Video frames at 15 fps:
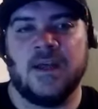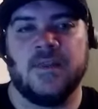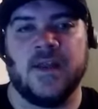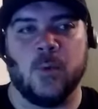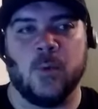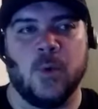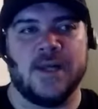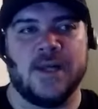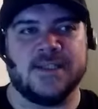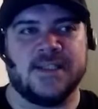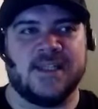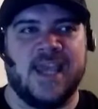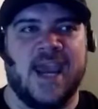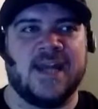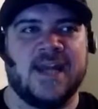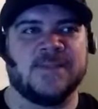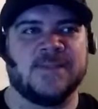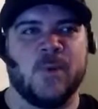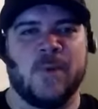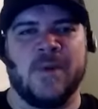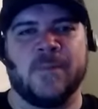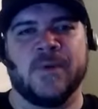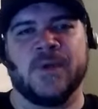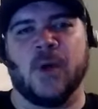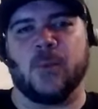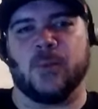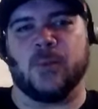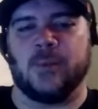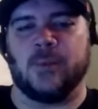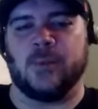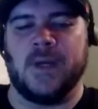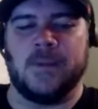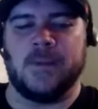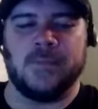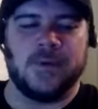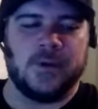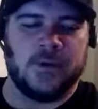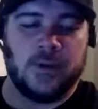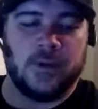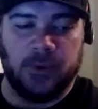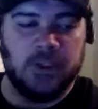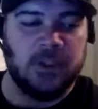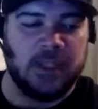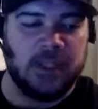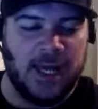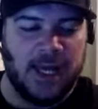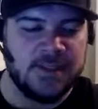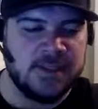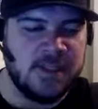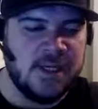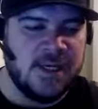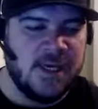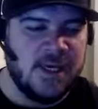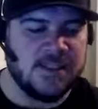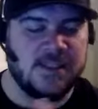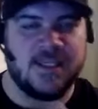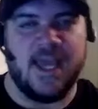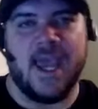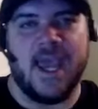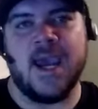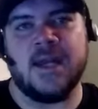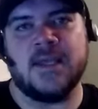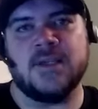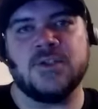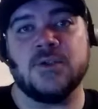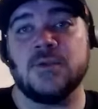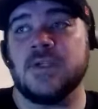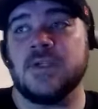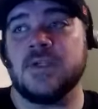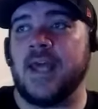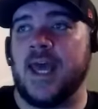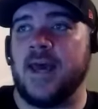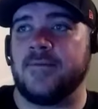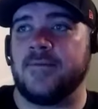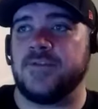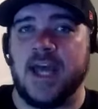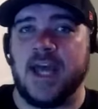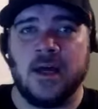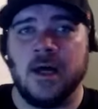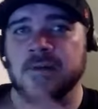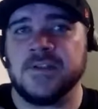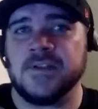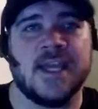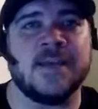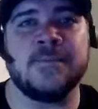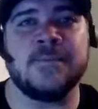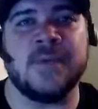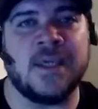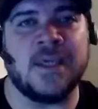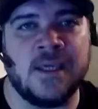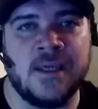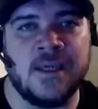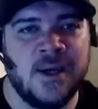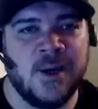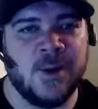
than it was in the 80s. But what people don't remember or realize is in the 80s, you didn't have jackoffs like me,